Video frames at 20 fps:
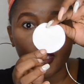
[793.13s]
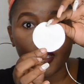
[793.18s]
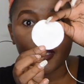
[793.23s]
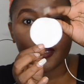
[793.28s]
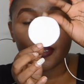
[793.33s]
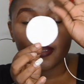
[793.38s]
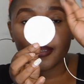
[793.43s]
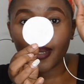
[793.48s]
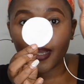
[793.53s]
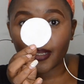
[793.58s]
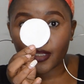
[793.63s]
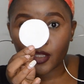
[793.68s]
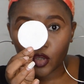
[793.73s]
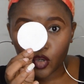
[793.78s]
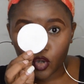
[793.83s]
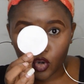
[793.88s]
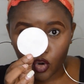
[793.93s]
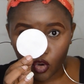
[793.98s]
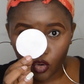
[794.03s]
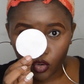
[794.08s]
It does
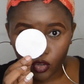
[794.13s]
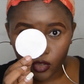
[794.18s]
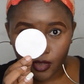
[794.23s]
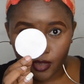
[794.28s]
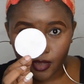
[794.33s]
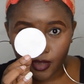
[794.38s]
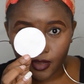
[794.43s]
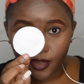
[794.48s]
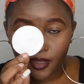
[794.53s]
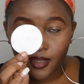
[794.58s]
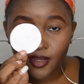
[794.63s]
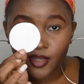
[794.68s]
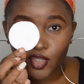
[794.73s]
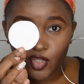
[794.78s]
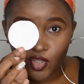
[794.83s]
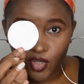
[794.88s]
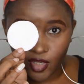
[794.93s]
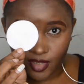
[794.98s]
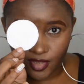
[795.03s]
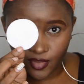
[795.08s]
not
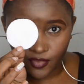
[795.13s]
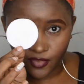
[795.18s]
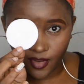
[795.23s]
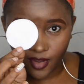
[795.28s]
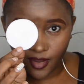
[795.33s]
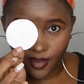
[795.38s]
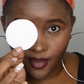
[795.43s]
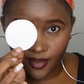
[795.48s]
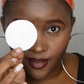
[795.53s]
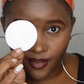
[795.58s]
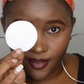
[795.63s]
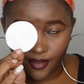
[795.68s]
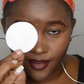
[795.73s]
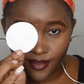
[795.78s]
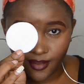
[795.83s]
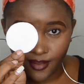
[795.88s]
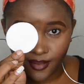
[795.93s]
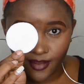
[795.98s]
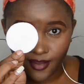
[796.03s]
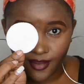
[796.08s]
transfer.
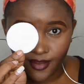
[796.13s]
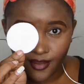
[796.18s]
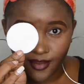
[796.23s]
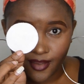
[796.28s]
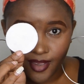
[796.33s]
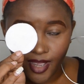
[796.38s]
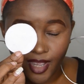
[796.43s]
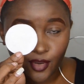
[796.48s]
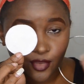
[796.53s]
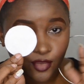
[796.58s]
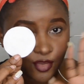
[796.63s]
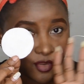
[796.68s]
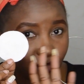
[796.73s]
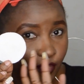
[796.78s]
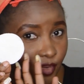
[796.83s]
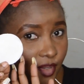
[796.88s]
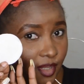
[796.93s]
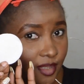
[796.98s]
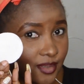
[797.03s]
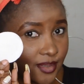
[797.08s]
I don't know if
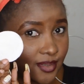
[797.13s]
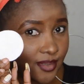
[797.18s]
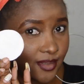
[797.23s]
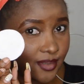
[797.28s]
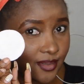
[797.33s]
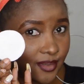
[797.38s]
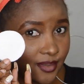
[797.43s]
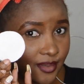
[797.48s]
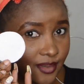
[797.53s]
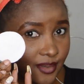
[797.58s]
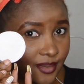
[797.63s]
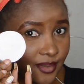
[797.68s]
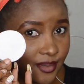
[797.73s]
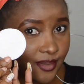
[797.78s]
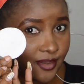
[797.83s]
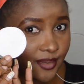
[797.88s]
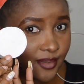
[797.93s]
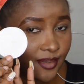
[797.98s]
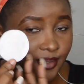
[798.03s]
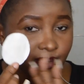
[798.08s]
you can see.
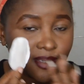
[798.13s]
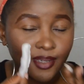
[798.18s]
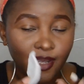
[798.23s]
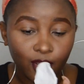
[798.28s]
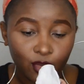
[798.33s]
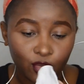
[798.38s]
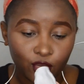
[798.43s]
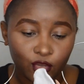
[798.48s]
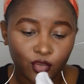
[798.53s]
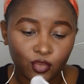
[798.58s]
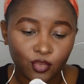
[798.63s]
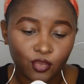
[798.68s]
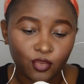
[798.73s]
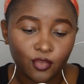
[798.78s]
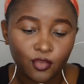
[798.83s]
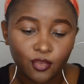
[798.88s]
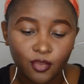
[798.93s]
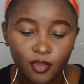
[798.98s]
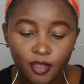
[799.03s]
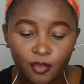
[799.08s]
I'll show
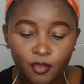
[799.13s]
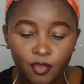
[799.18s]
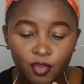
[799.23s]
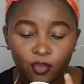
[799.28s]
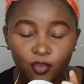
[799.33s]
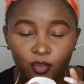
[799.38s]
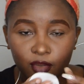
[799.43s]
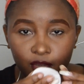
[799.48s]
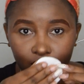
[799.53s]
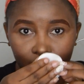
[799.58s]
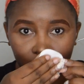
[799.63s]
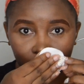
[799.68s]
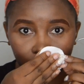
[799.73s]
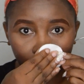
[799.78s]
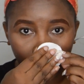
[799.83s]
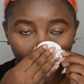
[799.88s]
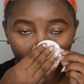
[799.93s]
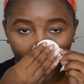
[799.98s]
you. Let me continue.